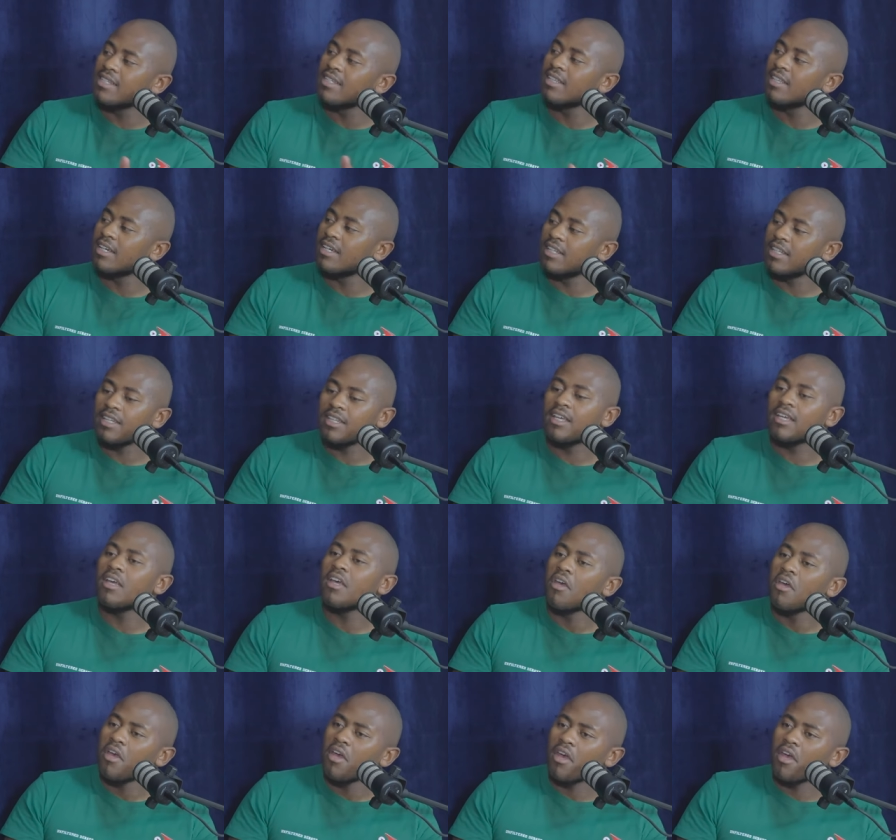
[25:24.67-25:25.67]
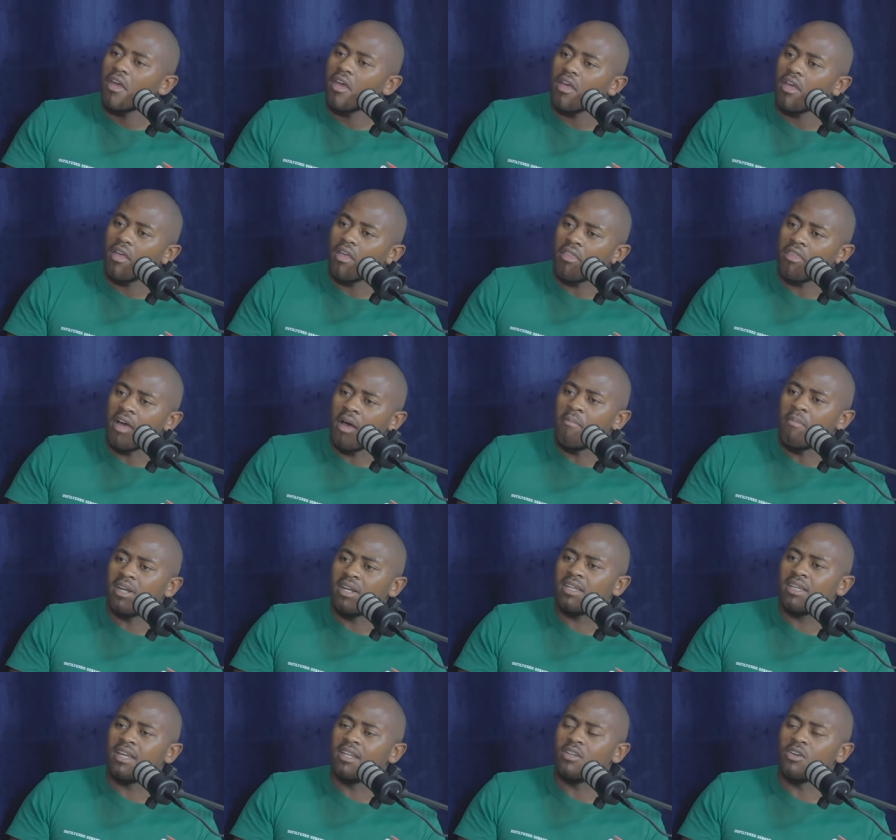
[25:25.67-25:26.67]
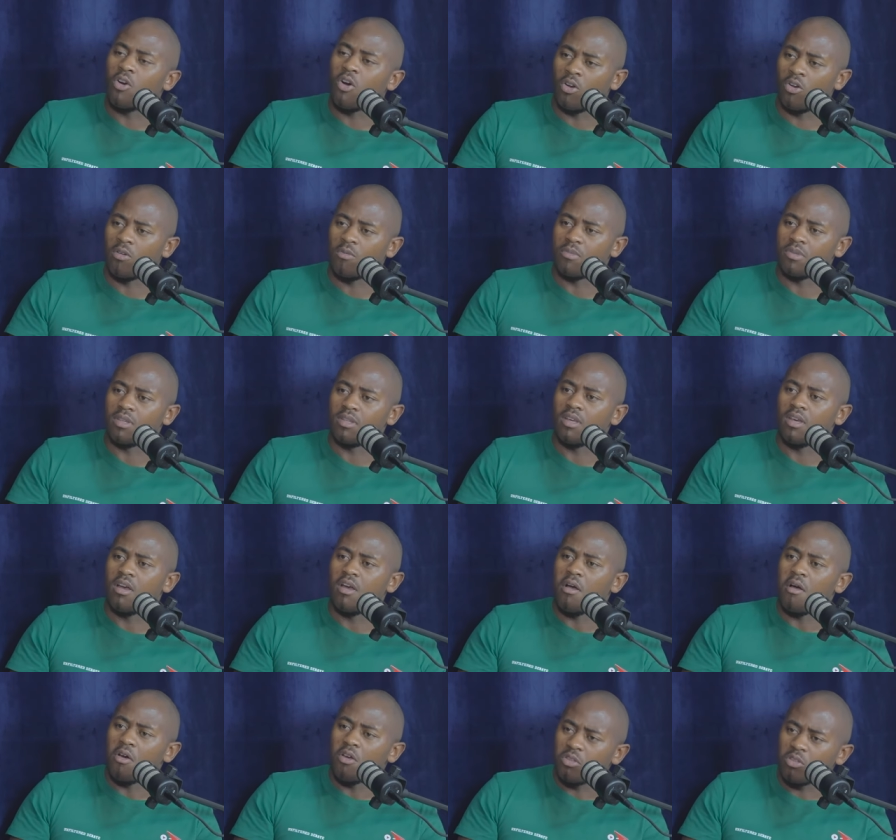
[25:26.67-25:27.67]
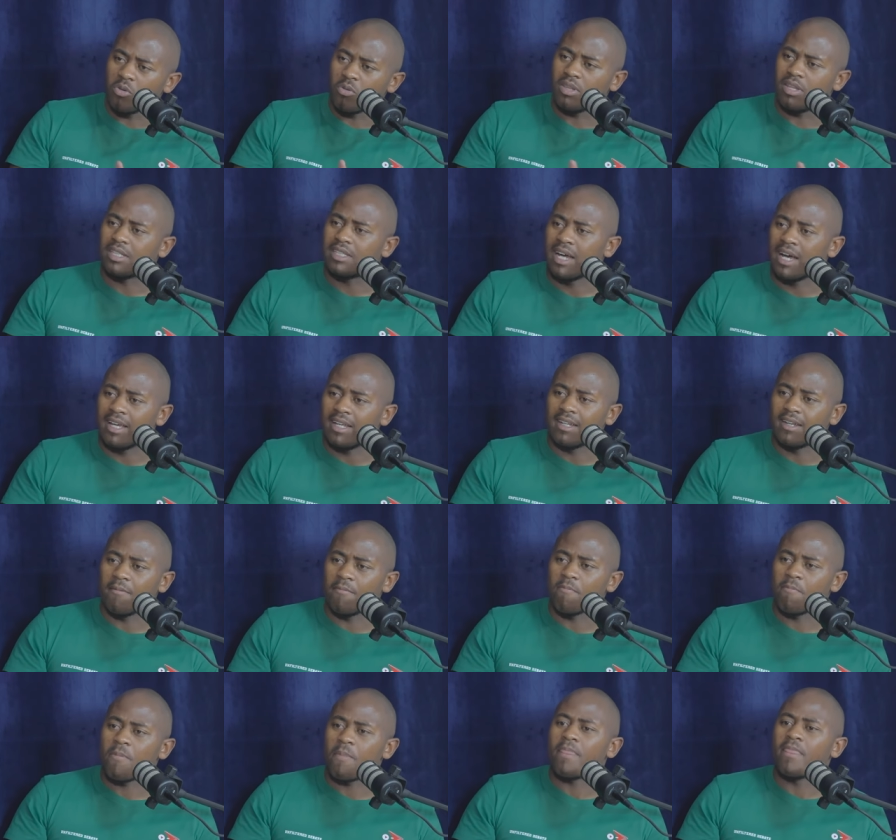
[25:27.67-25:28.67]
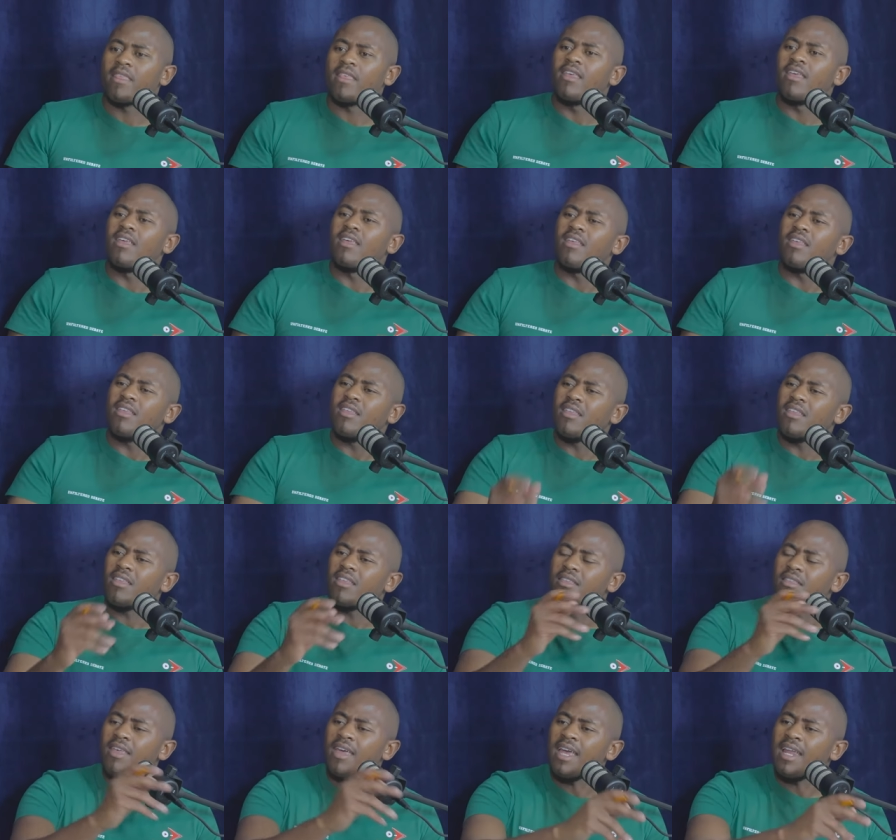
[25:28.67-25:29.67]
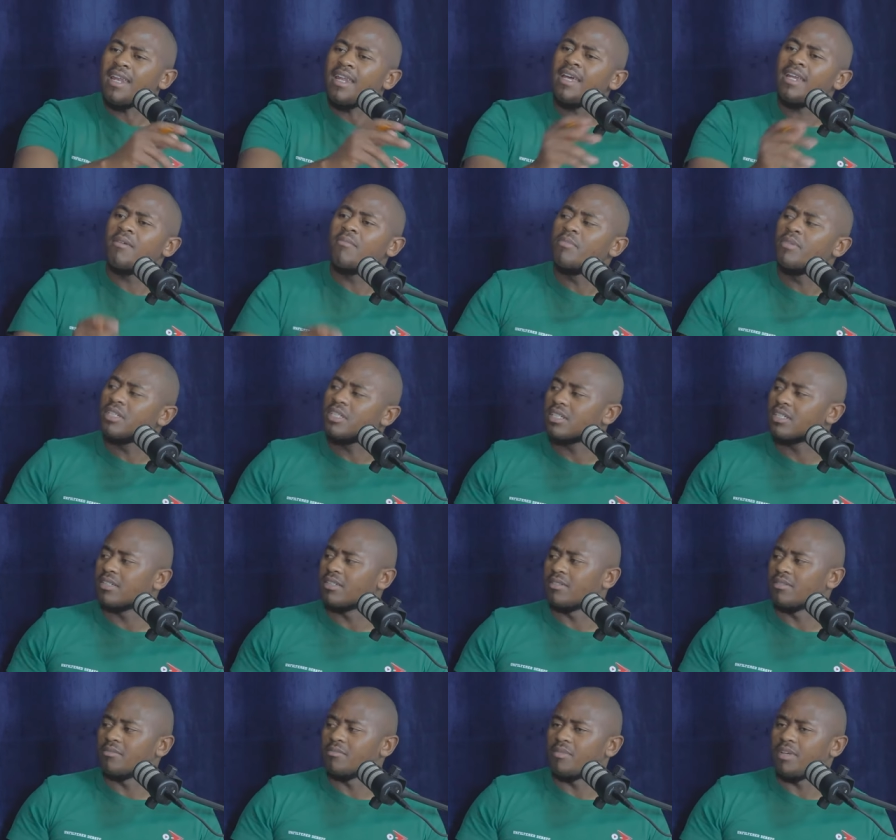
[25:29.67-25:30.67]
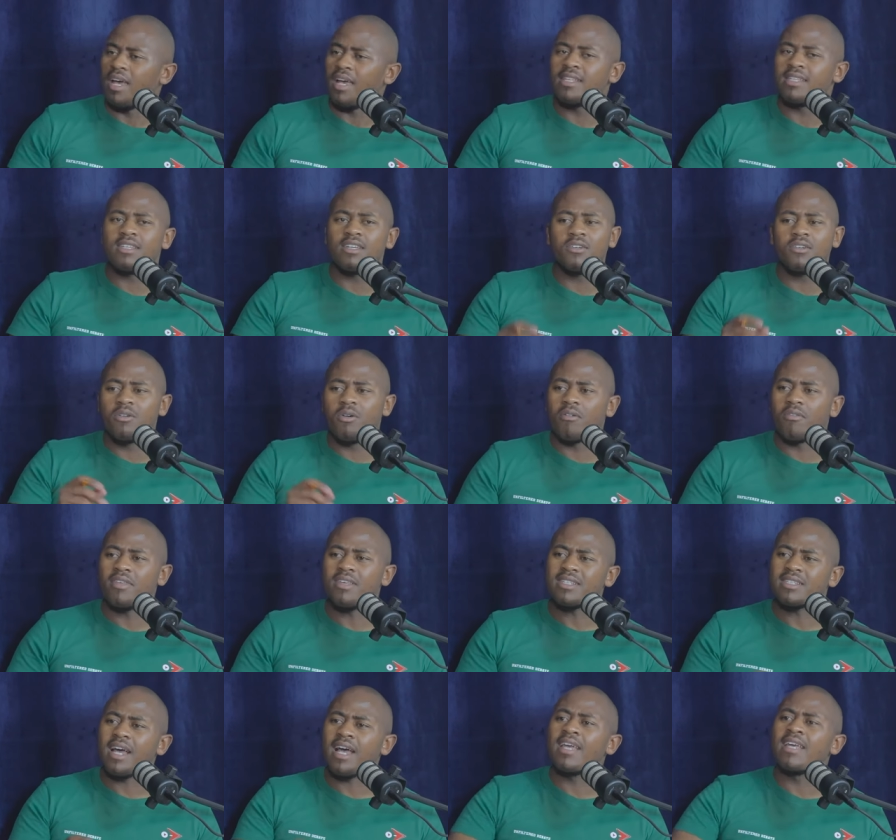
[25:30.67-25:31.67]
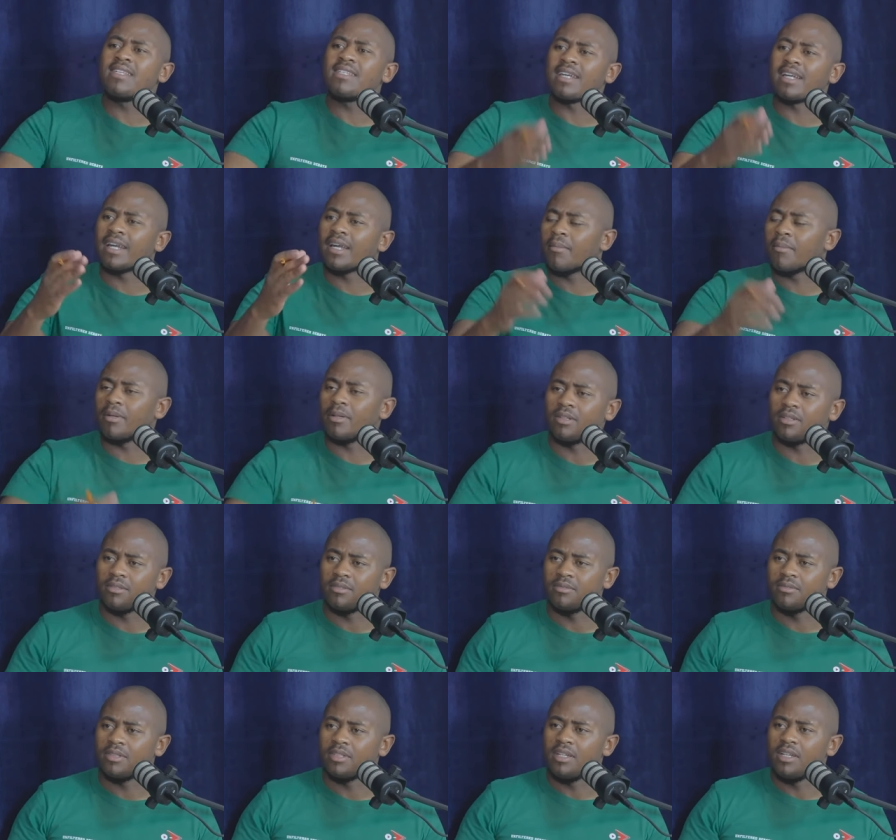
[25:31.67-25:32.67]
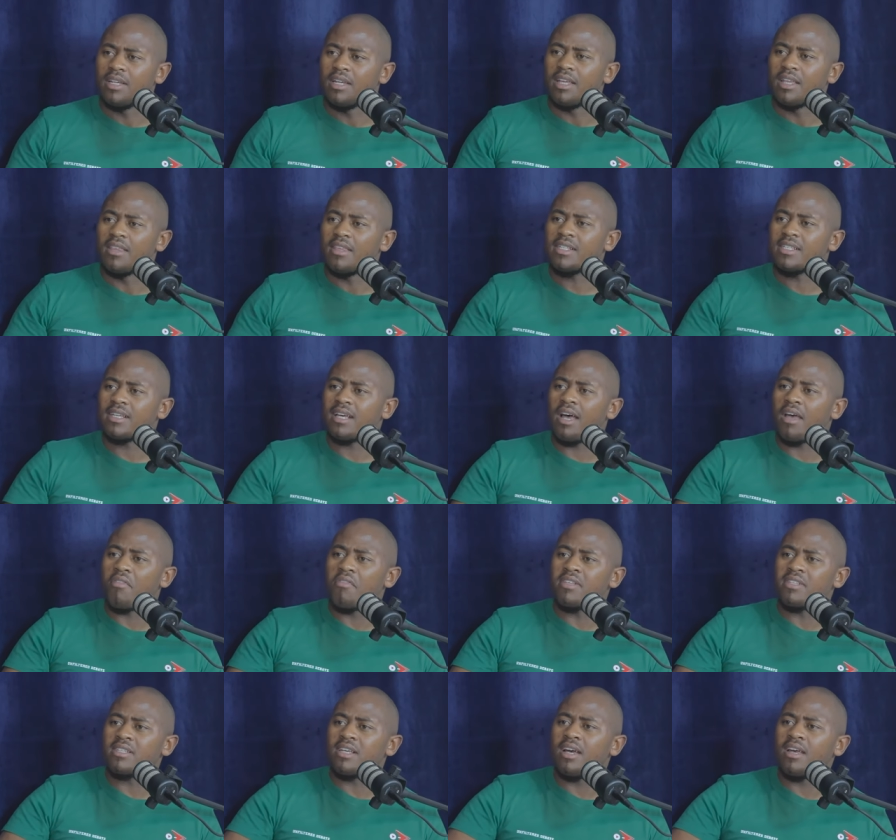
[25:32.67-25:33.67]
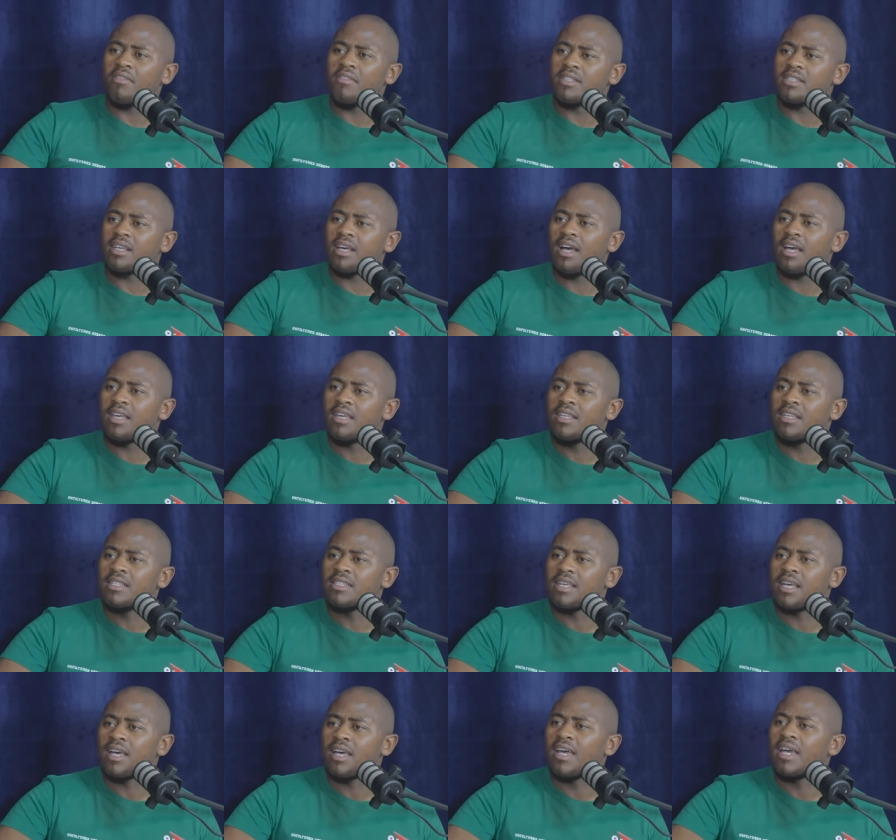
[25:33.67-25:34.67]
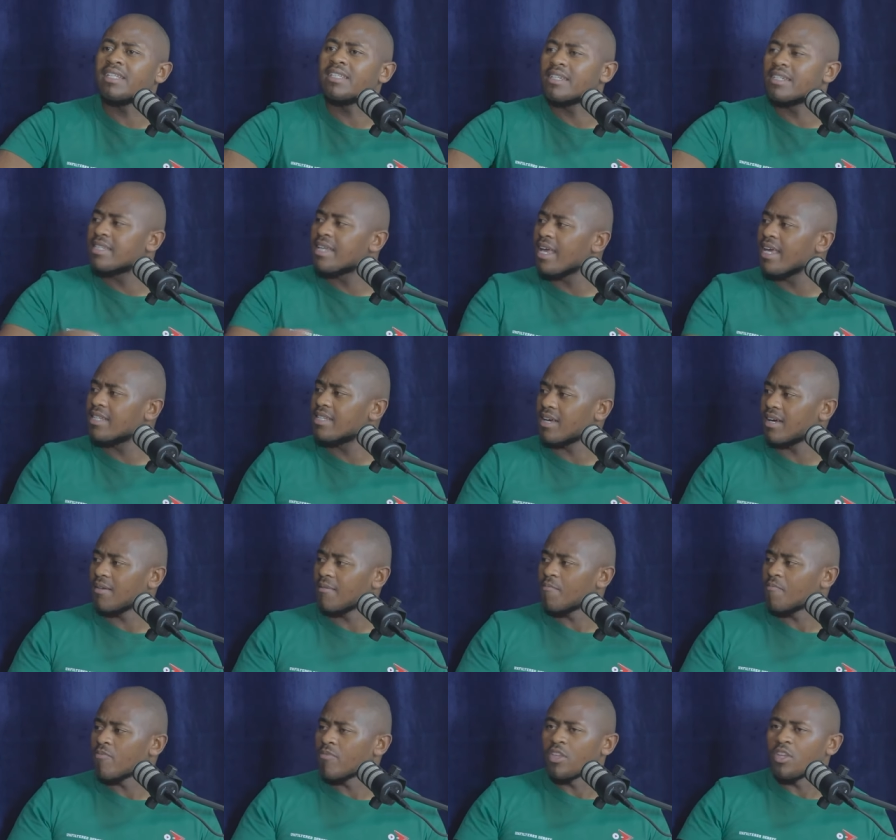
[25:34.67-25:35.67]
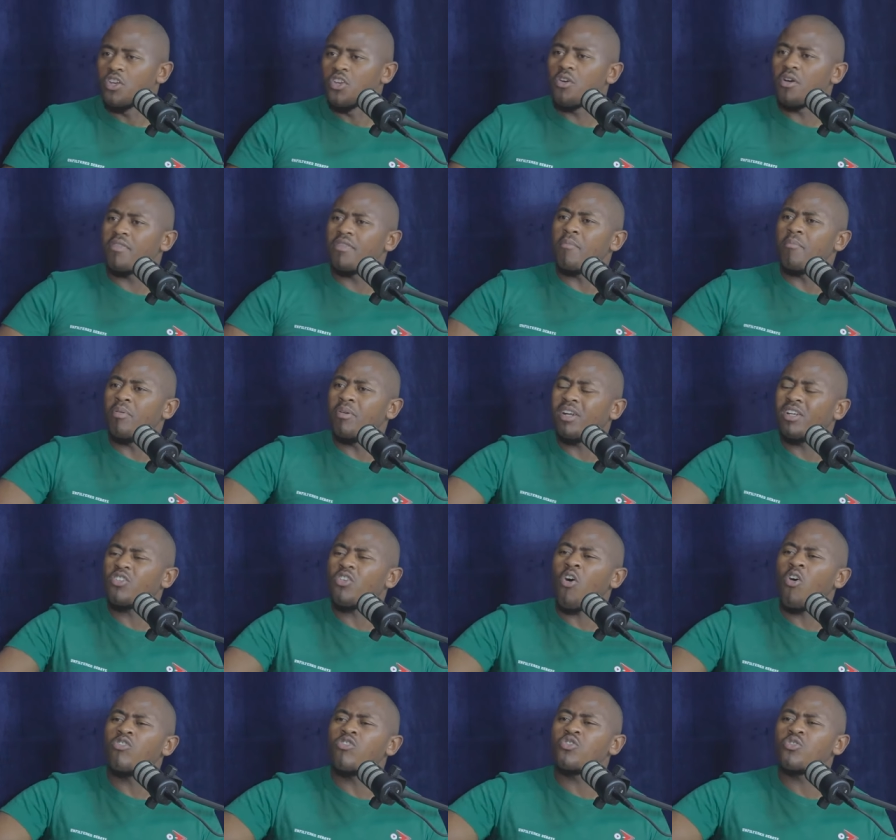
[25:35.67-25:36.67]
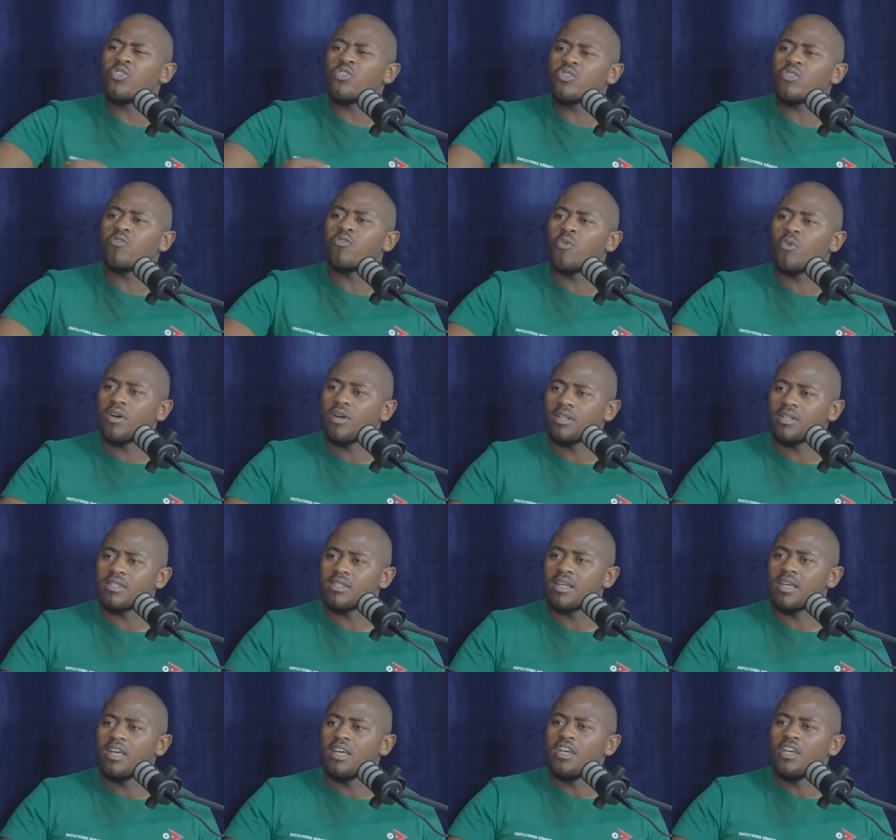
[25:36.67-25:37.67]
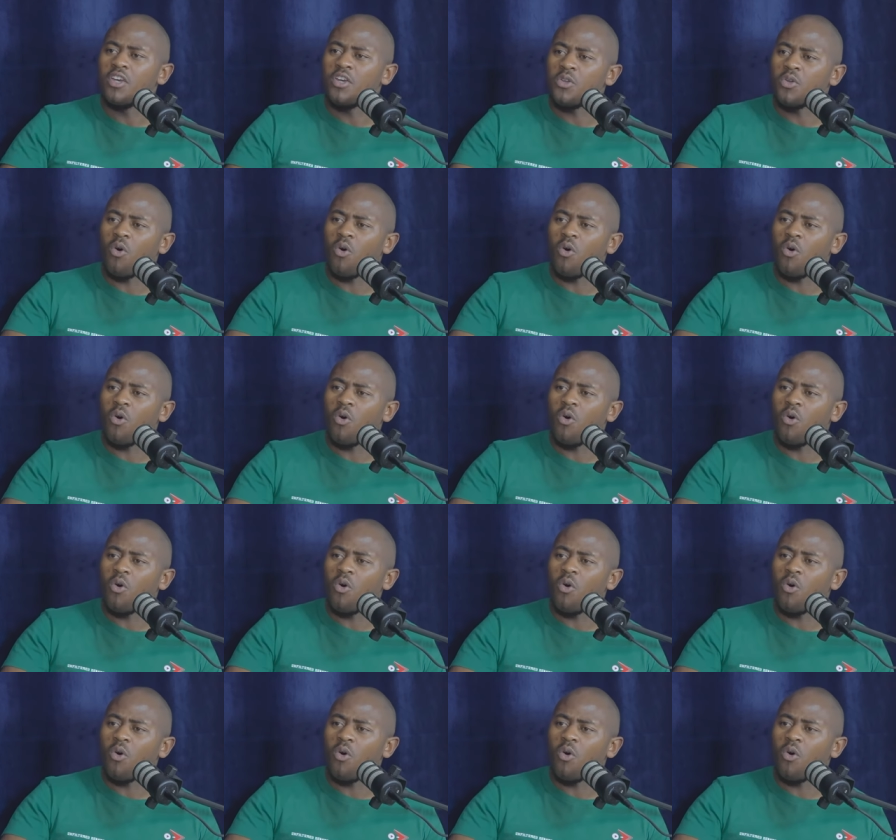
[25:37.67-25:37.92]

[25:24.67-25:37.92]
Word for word: de the the the, uh, the American economy through the dinar. They led a mission and said, "No, this guy he's a rebel. This guy, this guy, this guy he's a, a dictator. You know, they put out all sorts of words in